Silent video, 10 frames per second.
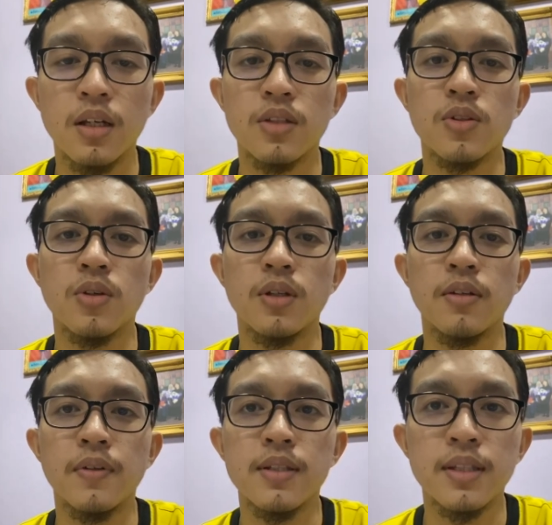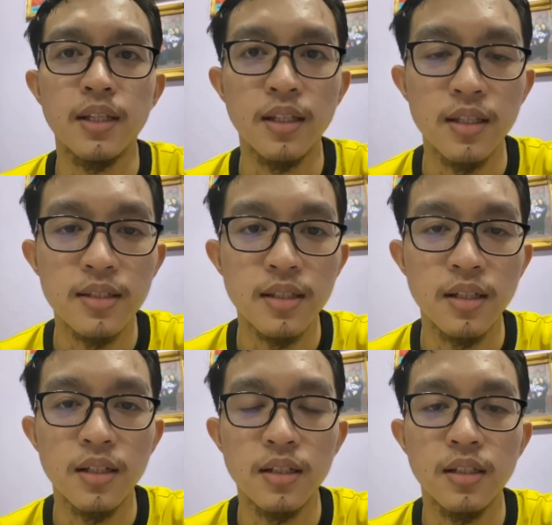So the first thing is
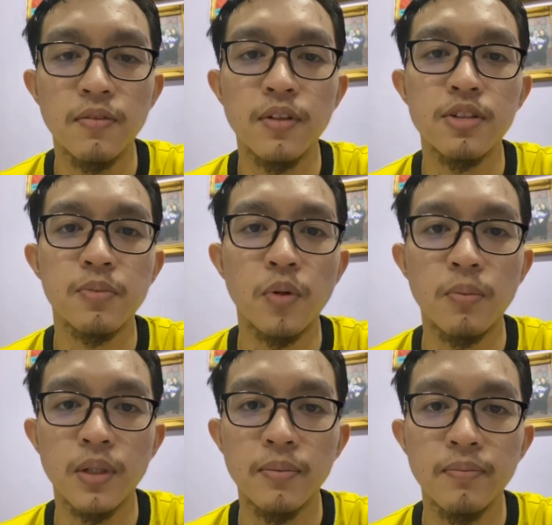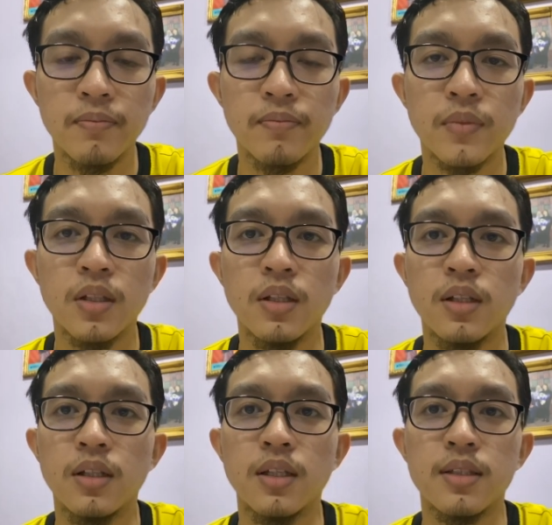the first problem
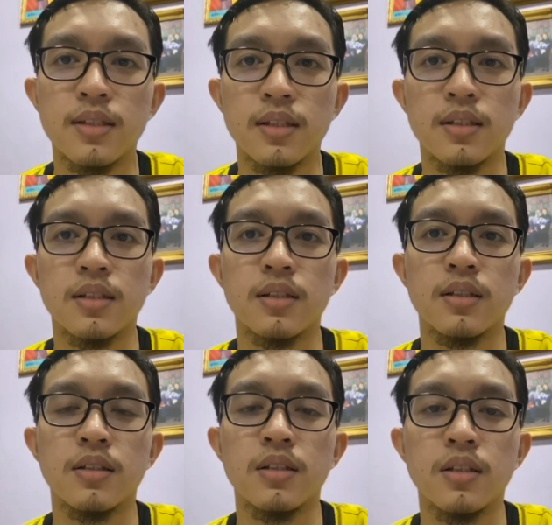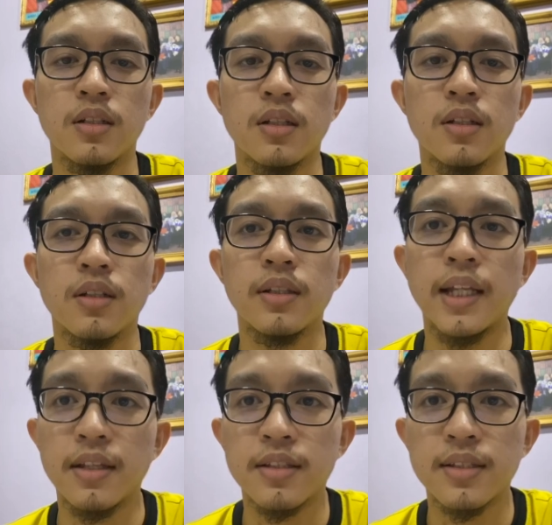is a
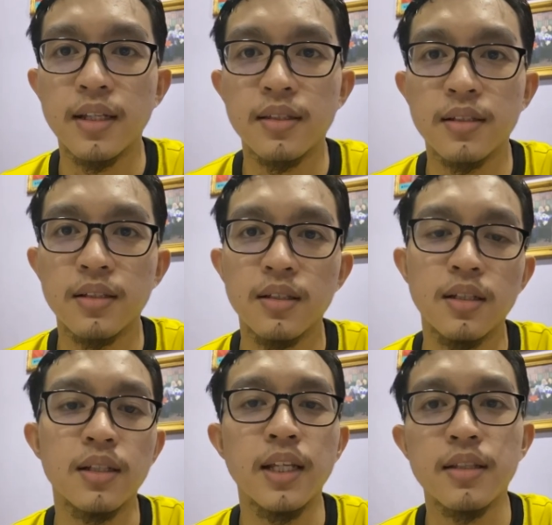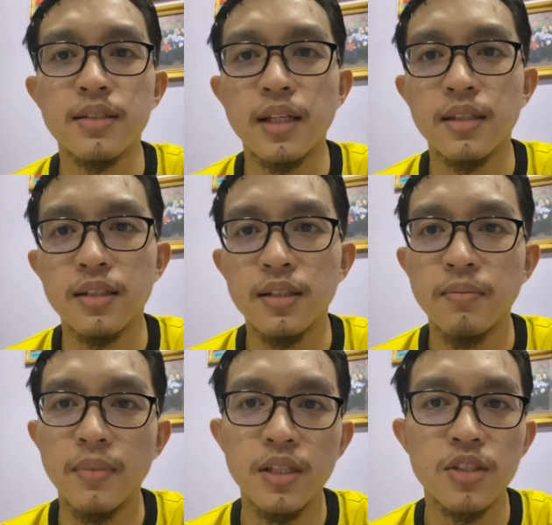dead starter. A dead starter
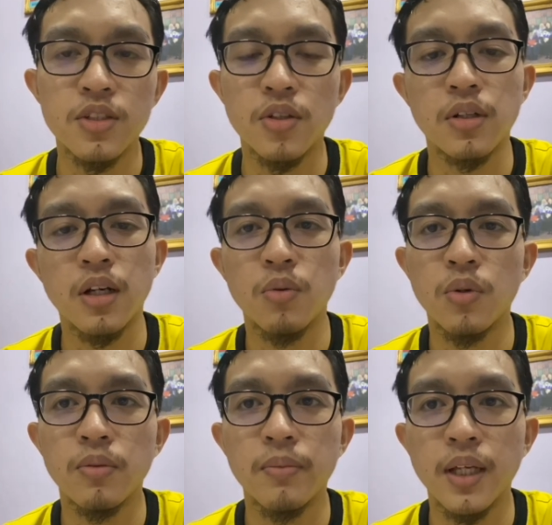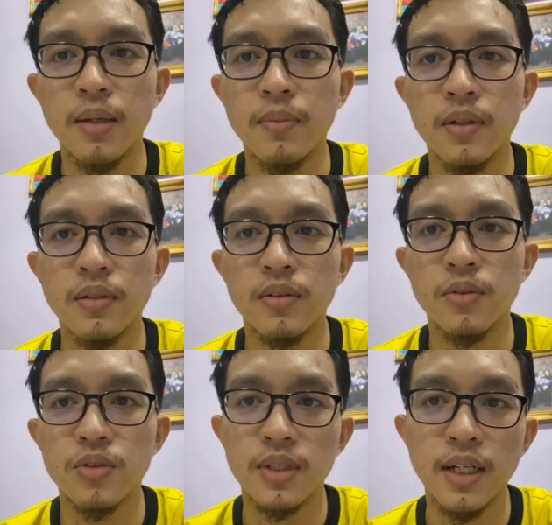means your car won't be able
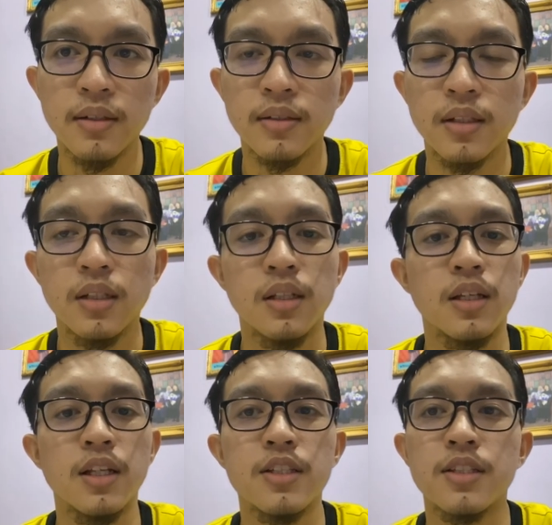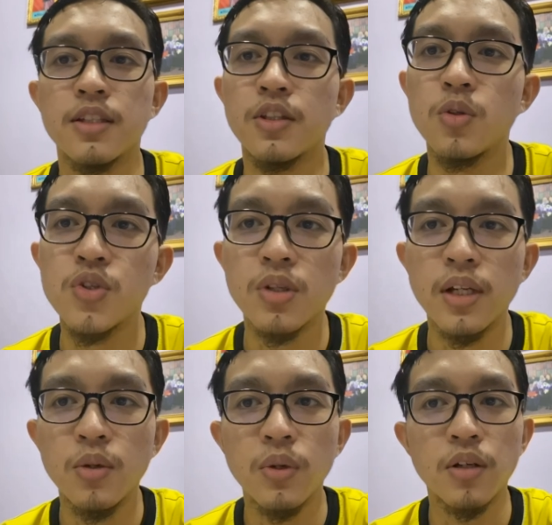to start. It's
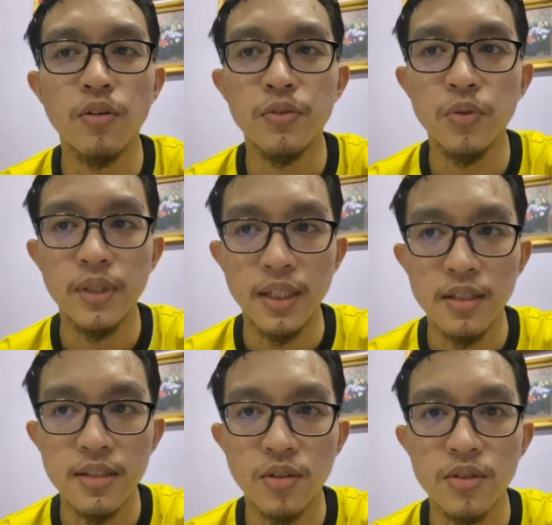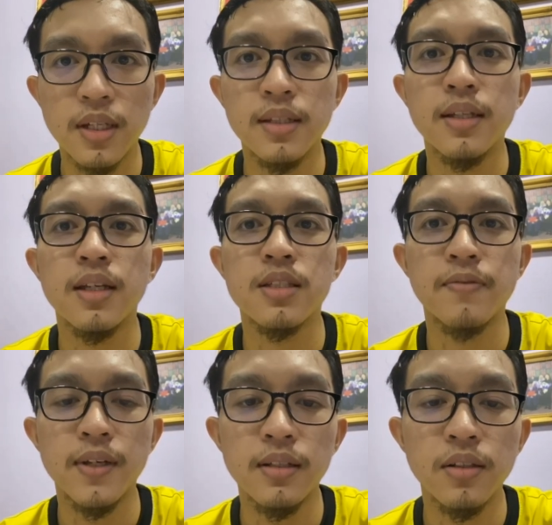usually one of two things: your starter has
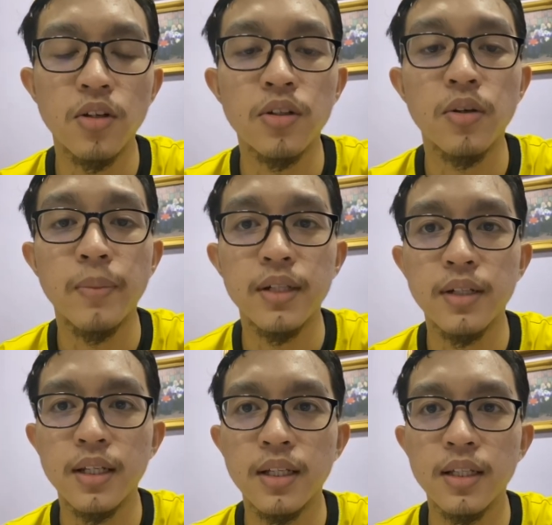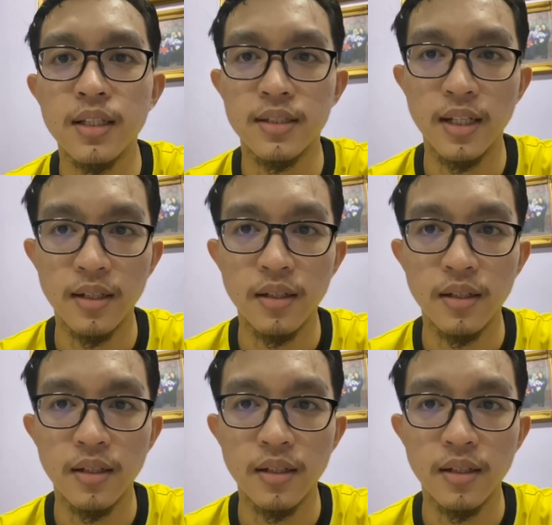failed or your battery is dead.